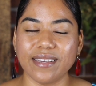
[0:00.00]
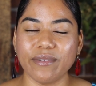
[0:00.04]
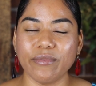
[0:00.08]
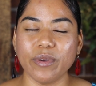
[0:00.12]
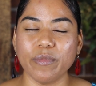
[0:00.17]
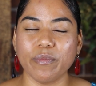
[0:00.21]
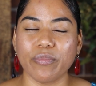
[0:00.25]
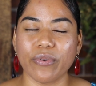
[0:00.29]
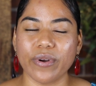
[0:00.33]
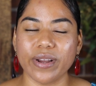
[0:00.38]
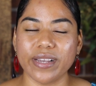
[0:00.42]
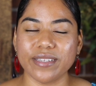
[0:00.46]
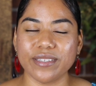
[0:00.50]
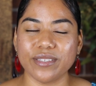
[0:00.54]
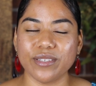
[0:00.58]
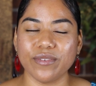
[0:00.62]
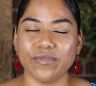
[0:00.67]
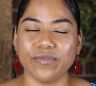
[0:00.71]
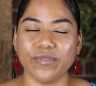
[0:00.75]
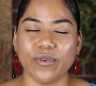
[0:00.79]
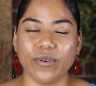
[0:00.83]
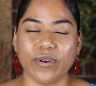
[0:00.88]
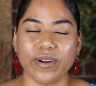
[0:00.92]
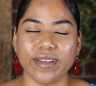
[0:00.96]
We praise you
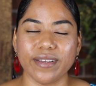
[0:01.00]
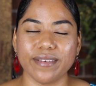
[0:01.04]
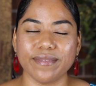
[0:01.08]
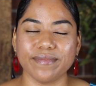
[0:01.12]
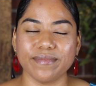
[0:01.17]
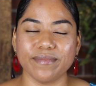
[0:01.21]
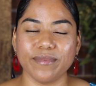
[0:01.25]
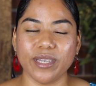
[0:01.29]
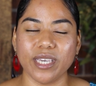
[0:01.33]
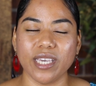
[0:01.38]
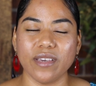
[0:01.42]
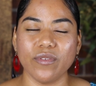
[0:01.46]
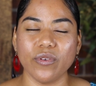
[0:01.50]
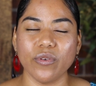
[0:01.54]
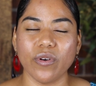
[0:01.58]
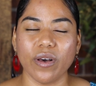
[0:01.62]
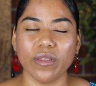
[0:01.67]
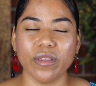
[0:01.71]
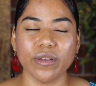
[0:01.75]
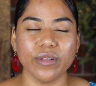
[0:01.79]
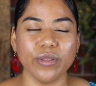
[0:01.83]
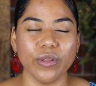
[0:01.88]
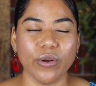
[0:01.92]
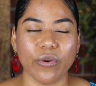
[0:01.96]
for it. We give you
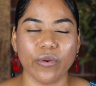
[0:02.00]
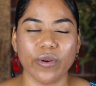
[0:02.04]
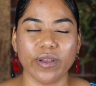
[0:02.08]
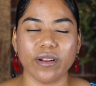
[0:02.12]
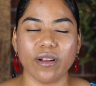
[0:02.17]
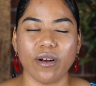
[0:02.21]
all the glory